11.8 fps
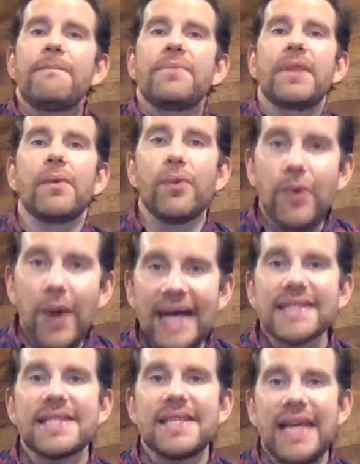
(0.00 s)
That
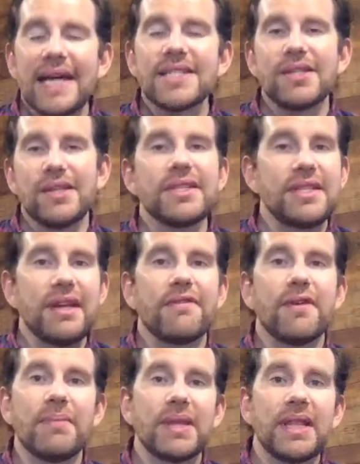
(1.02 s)
rest, yes, looks
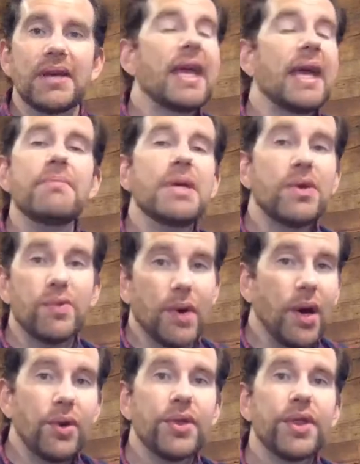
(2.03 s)
different, but there can be
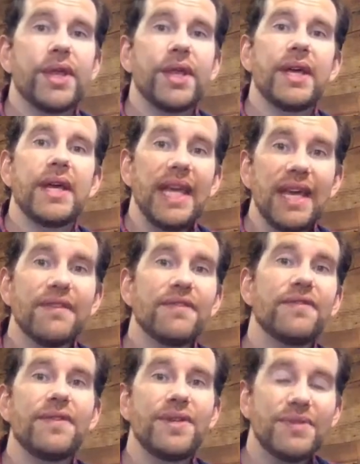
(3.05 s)
growth
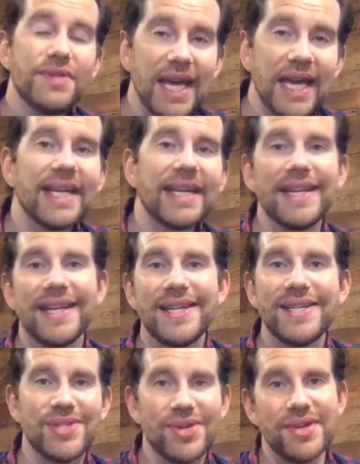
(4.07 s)
if you take it
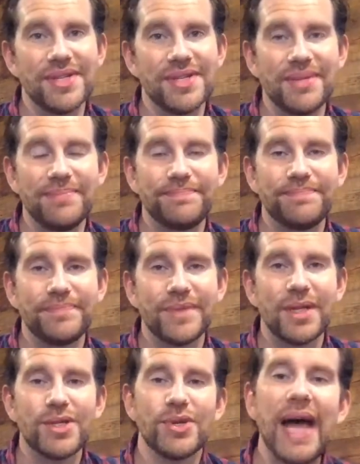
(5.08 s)
seriously.
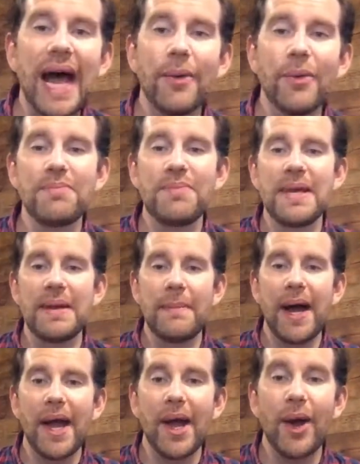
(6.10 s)
So that would be
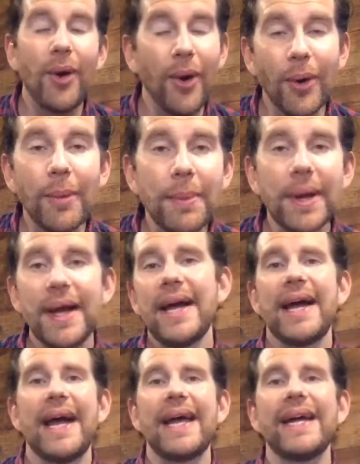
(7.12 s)
my hope.
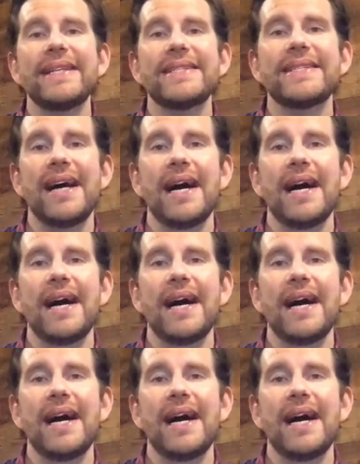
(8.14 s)
And